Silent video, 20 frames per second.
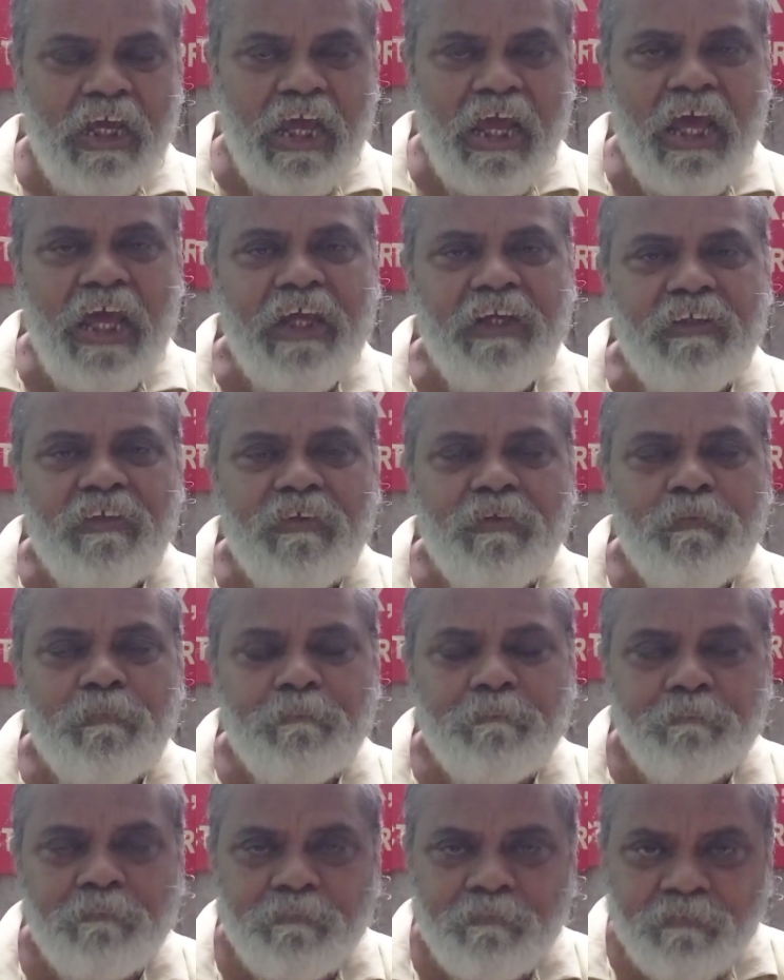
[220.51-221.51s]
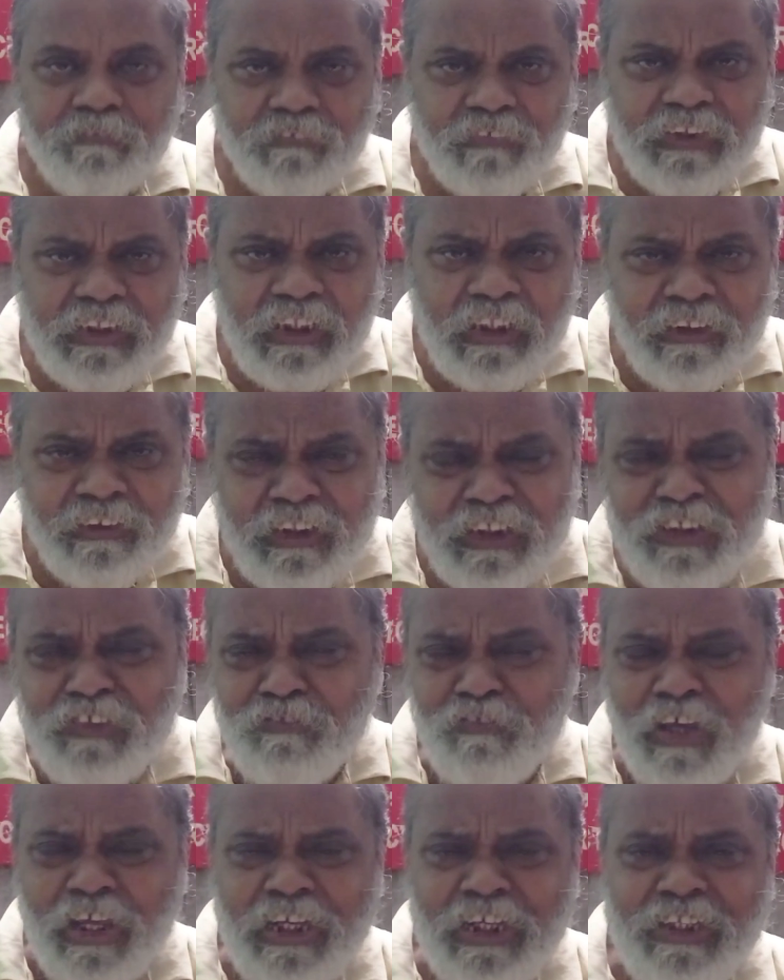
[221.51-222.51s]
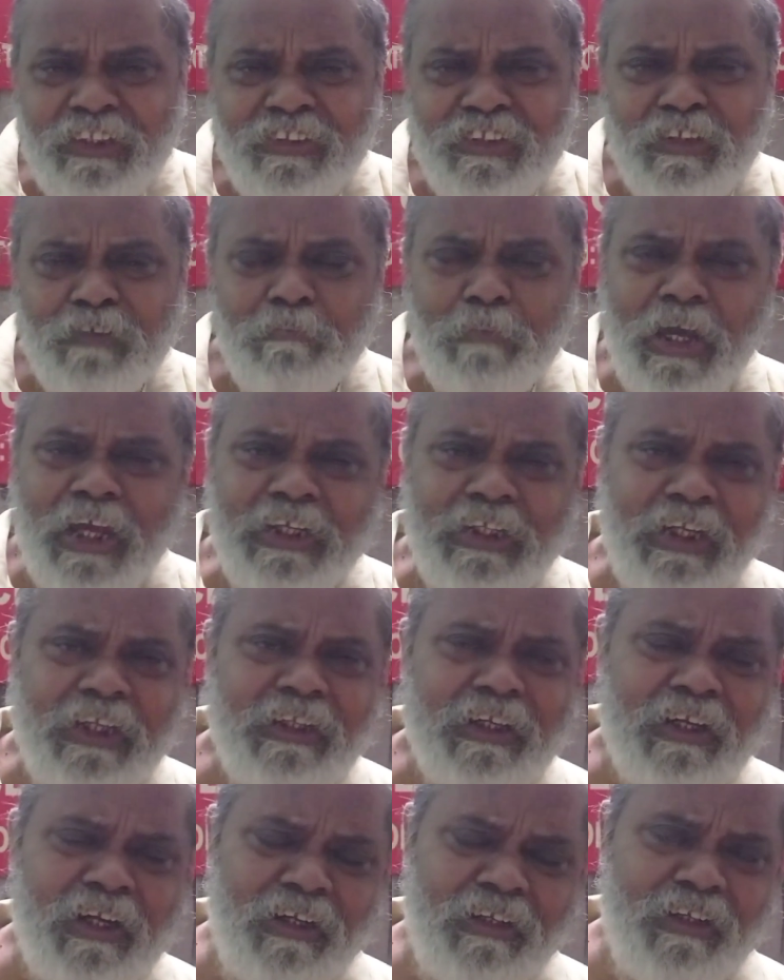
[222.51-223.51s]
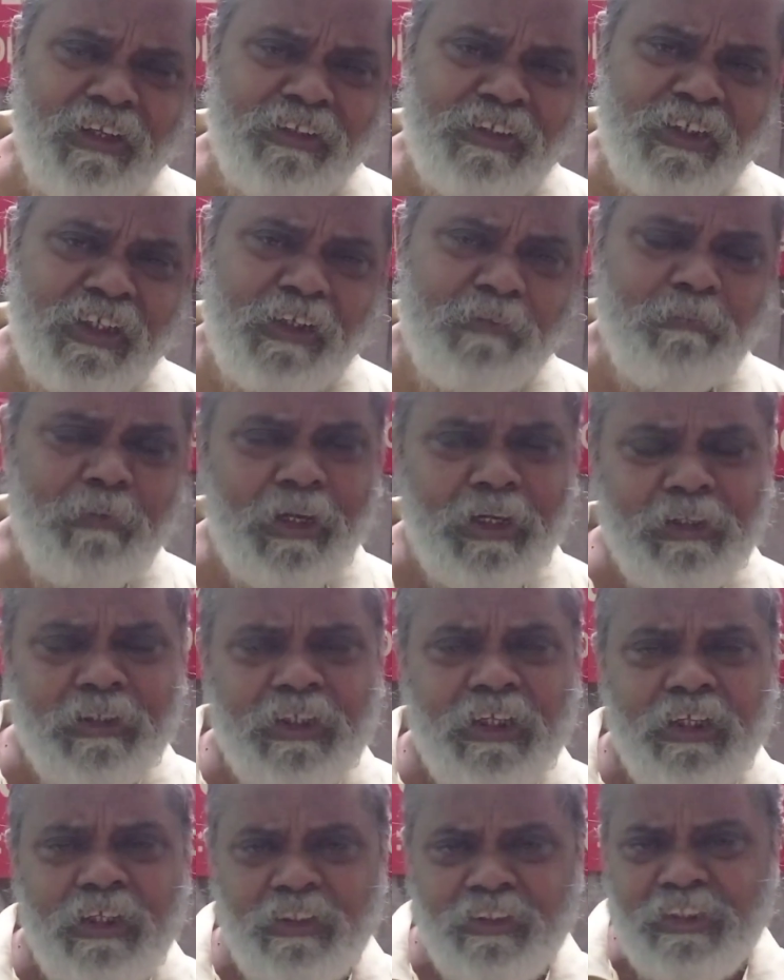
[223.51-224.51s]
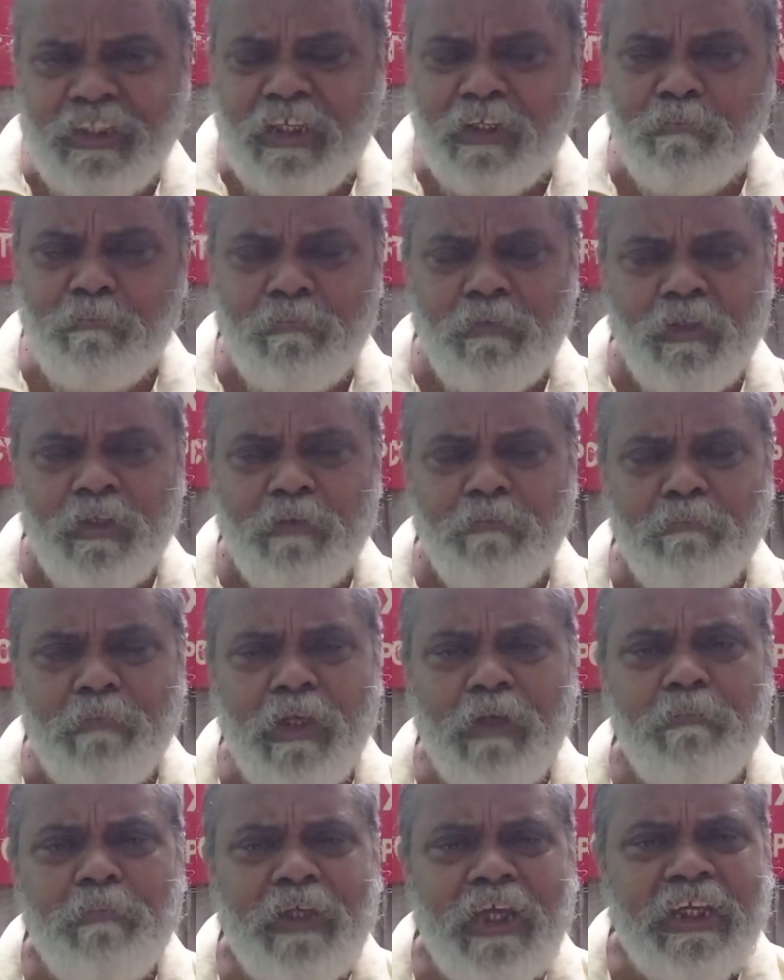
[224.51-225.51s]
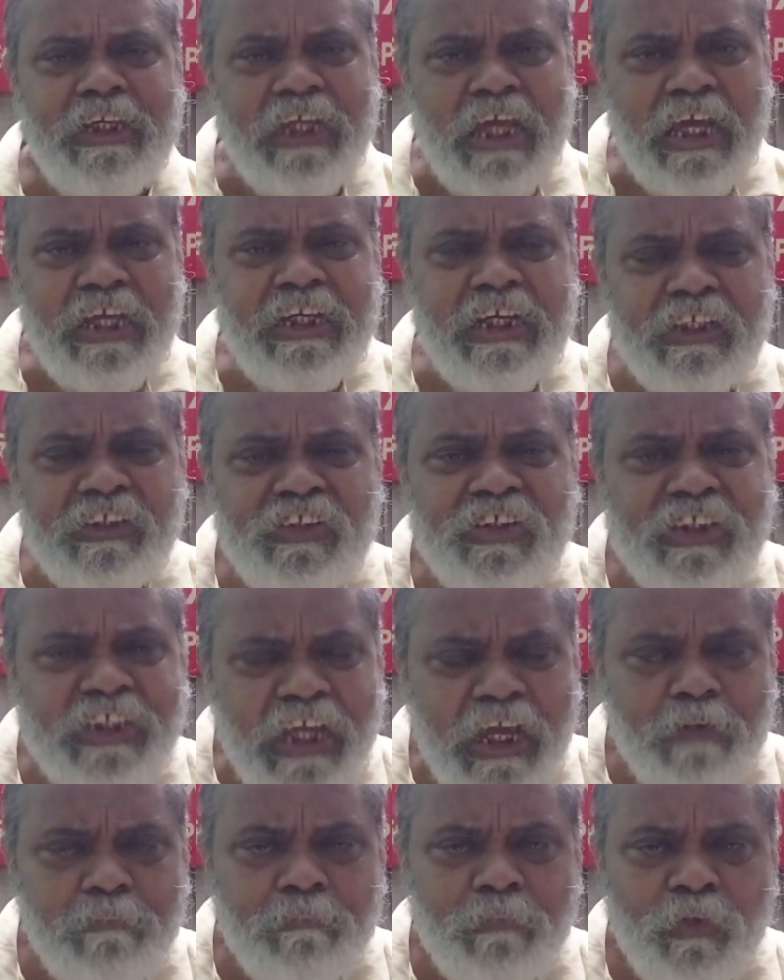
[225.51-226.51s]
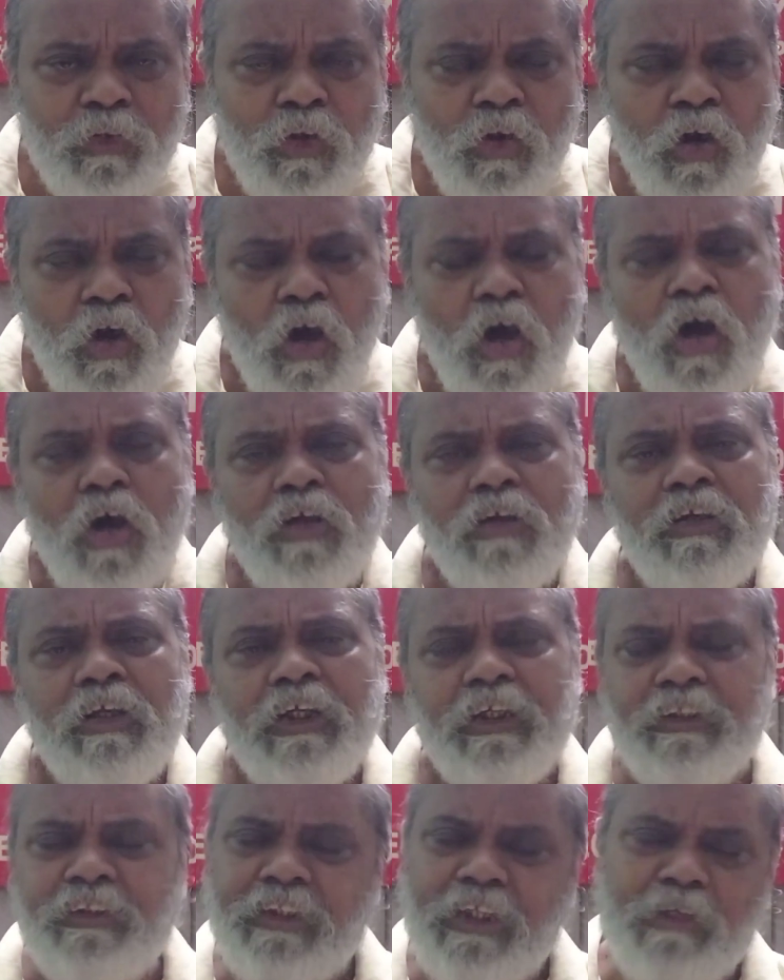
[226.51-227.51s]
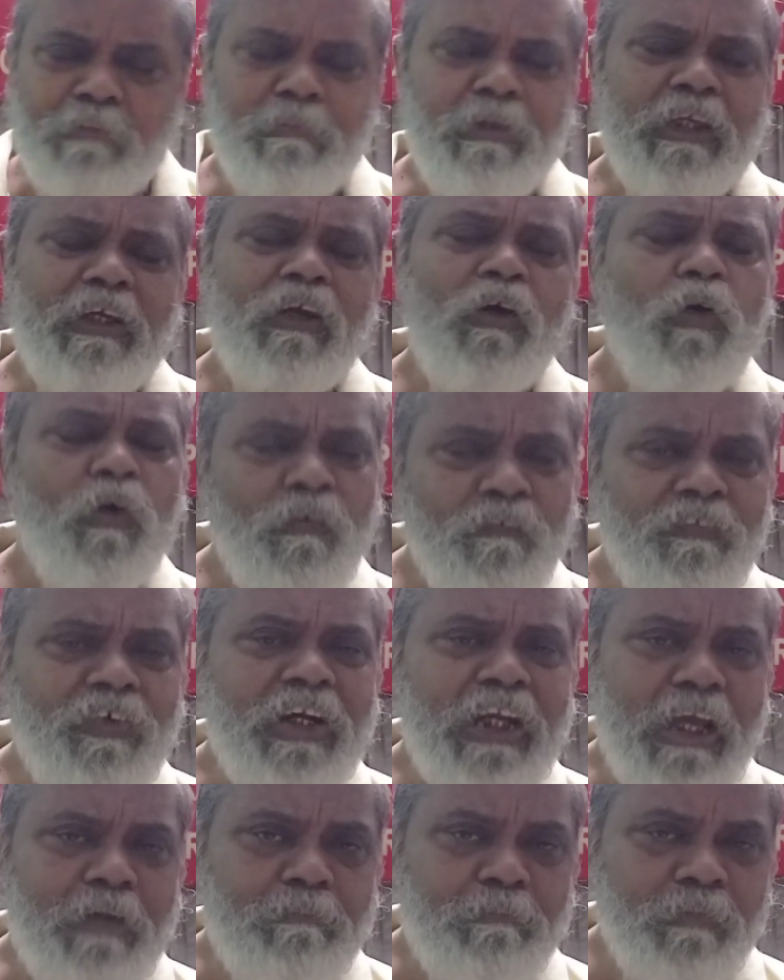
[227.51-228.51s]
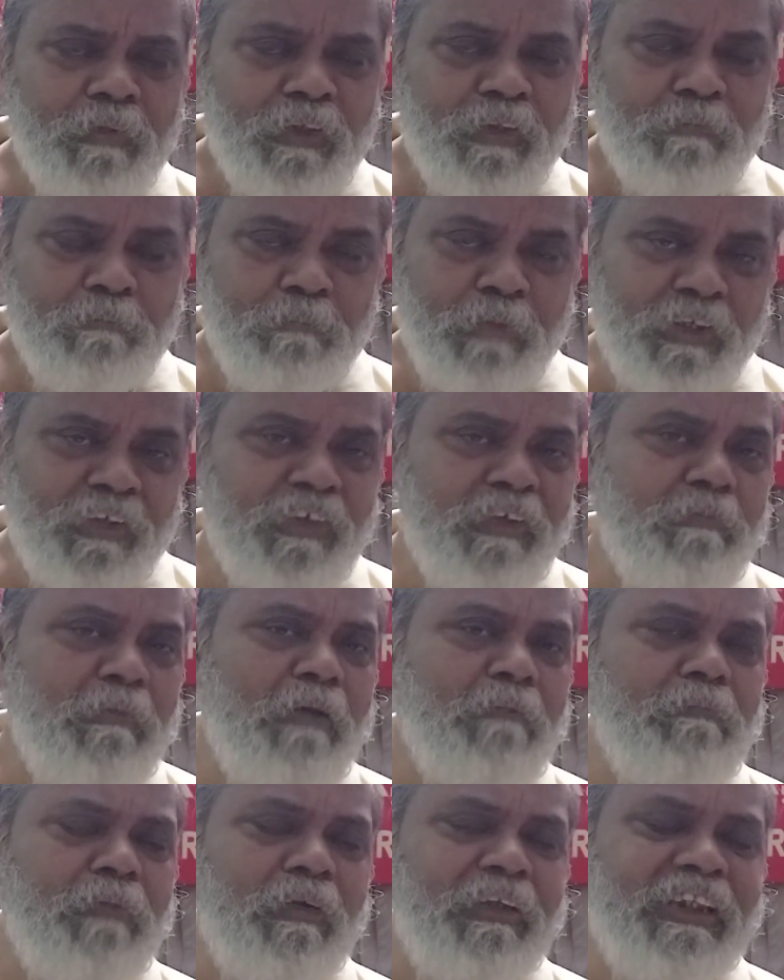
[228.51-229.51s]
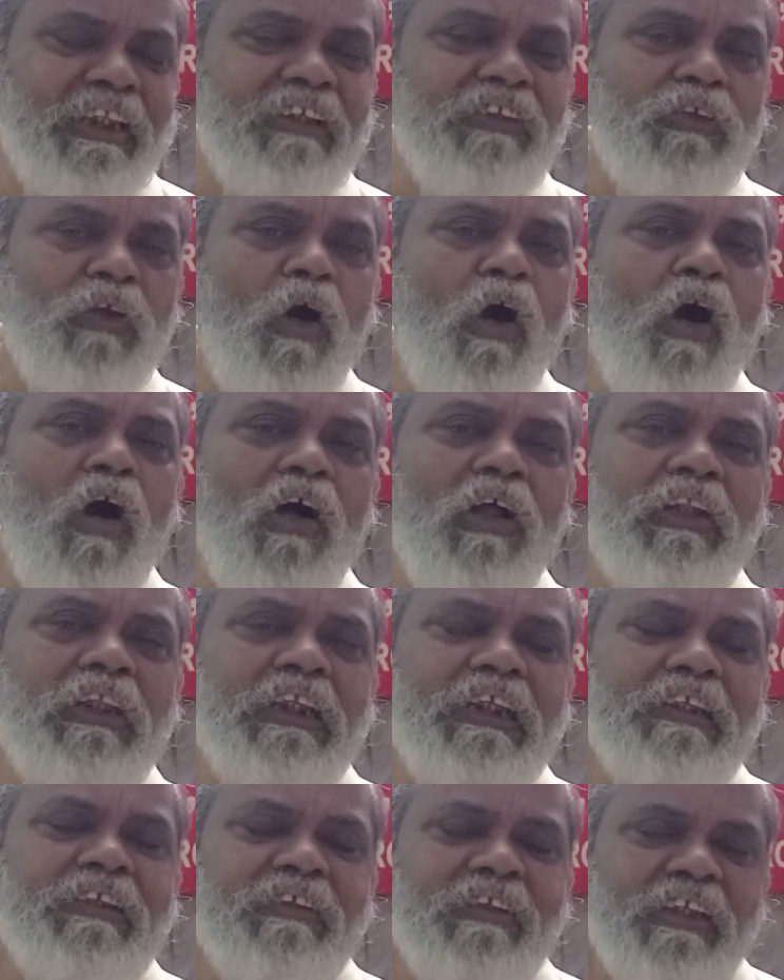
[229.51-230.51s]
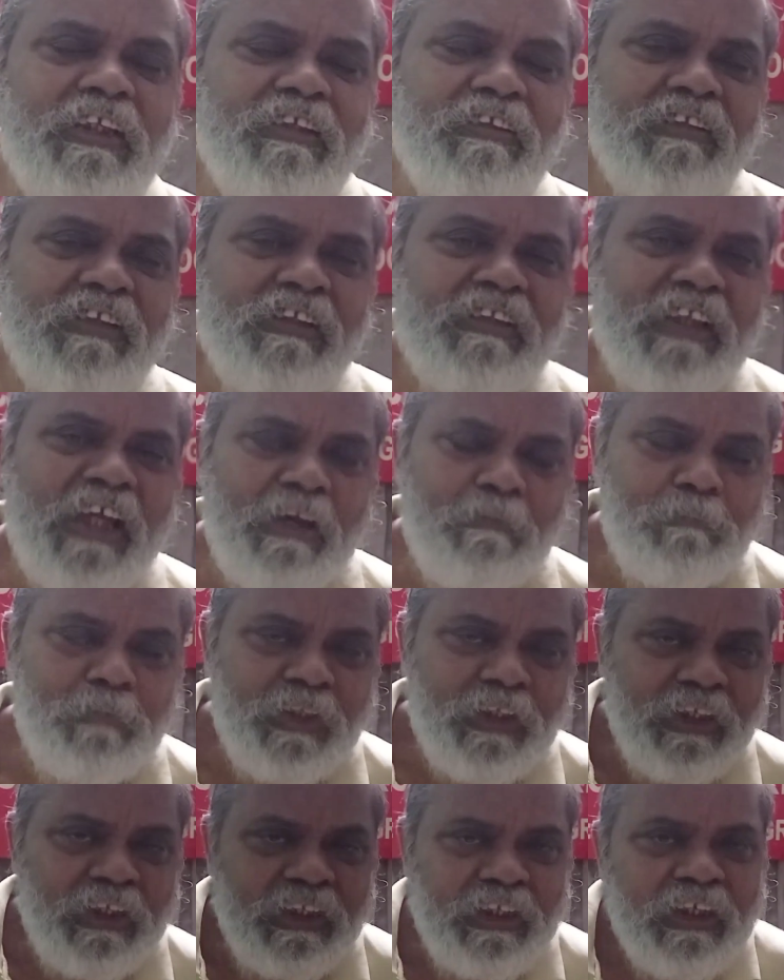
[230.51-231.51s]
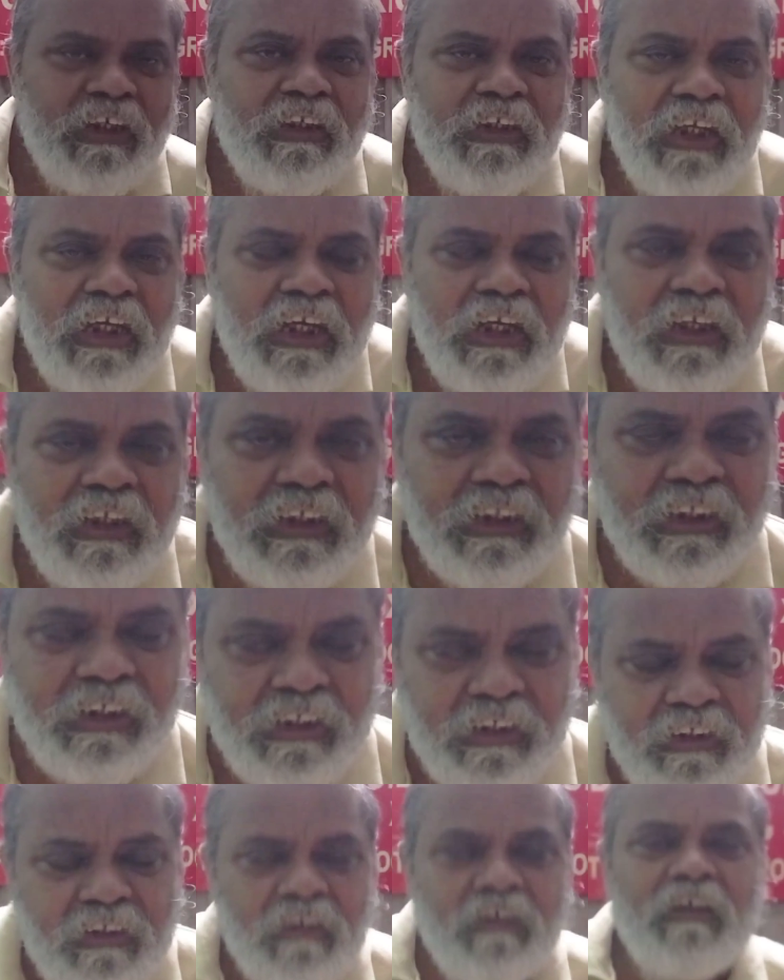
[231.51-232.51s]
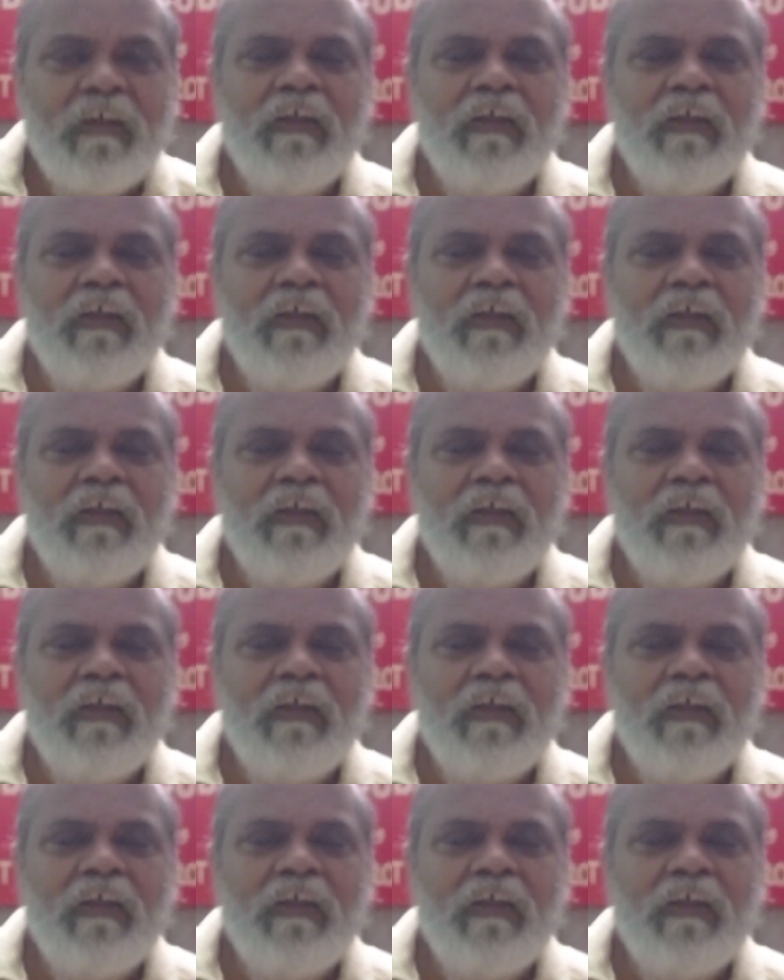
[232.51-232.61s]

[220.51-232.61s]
And this valency band and the conduction band, there may be an energy gap, or they may overlap. But remember this, all these things is happening in